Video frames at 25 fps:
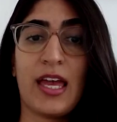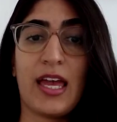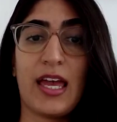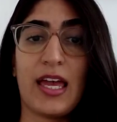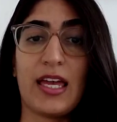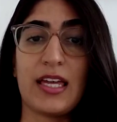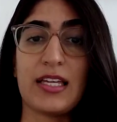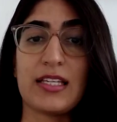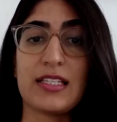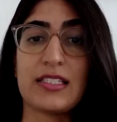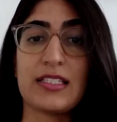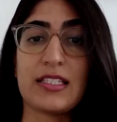
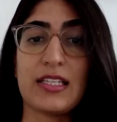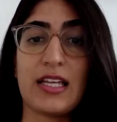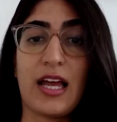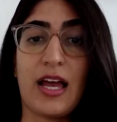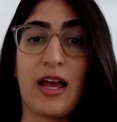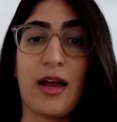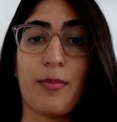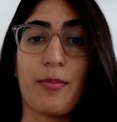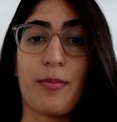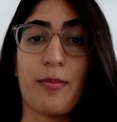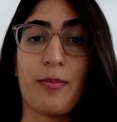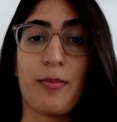it's
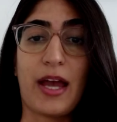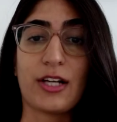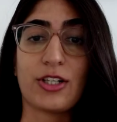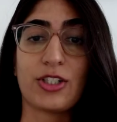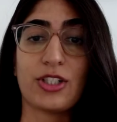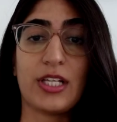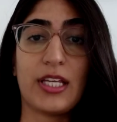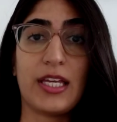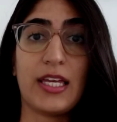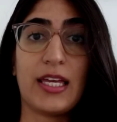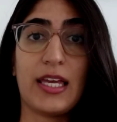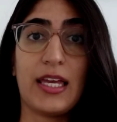um,
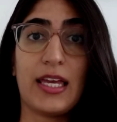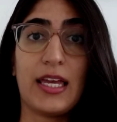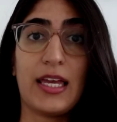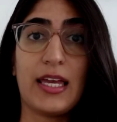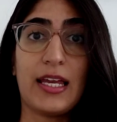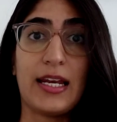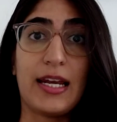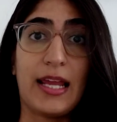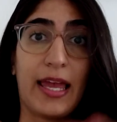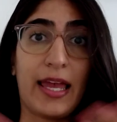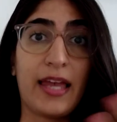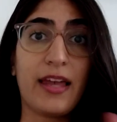actually
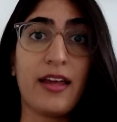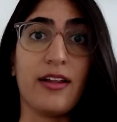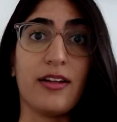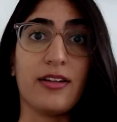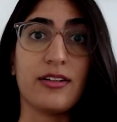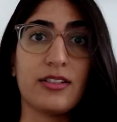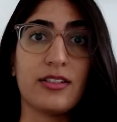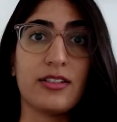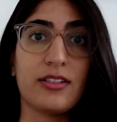inhaled.